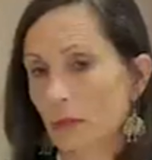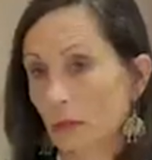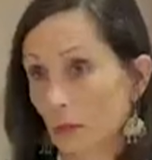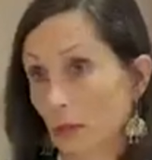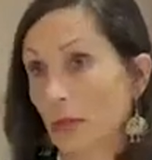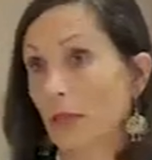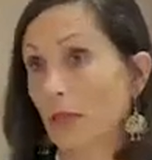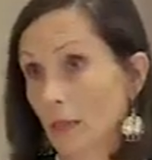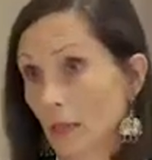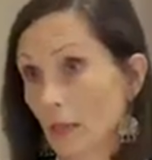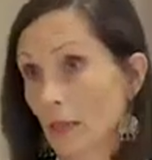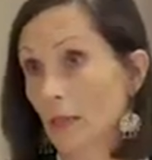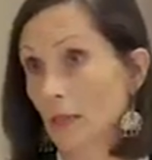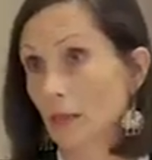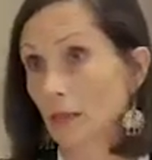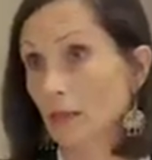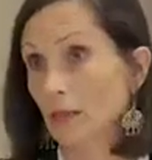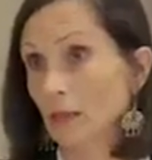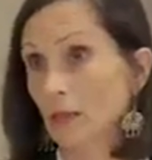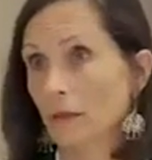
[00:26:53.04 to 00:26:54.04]

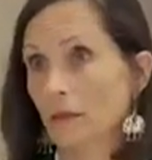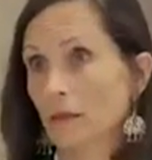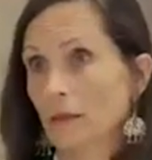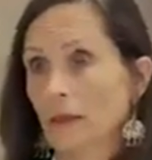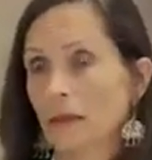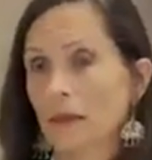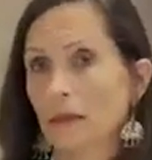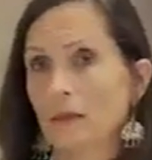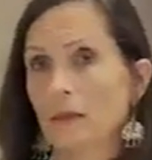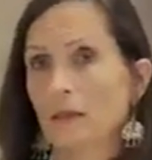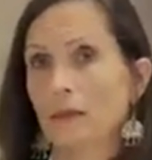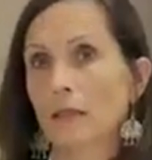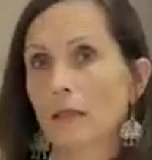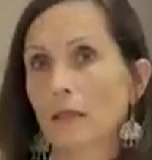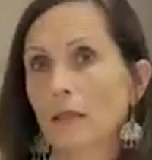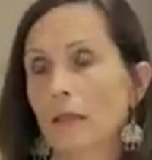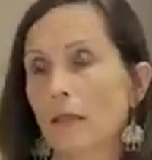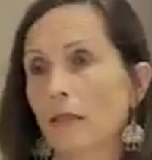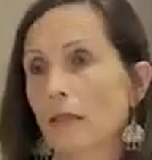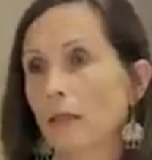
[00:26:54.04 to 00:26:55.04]
eradicate this,
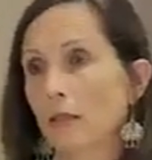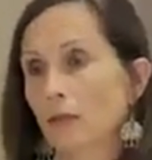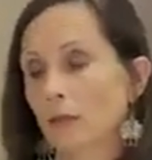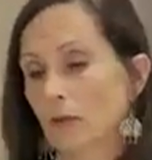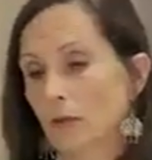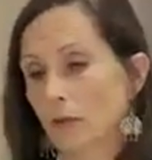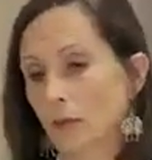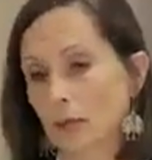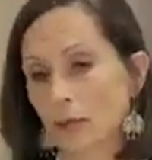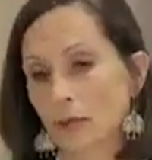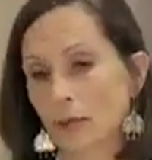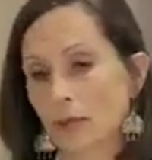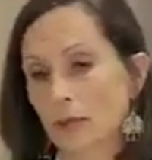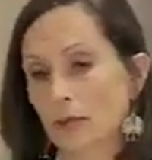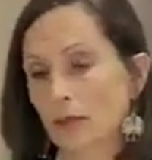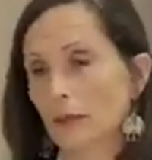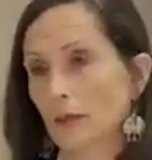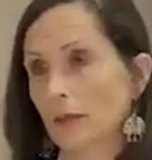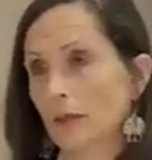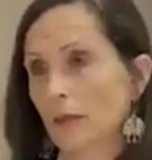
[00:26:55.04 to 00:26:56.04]
and
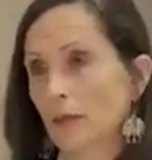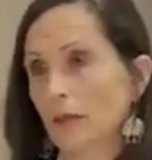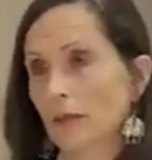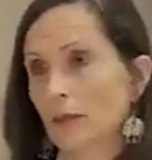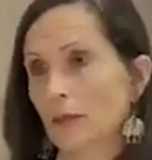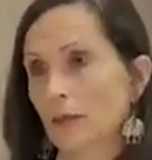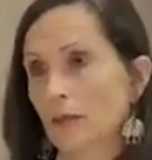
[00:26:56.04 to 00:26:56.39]
is a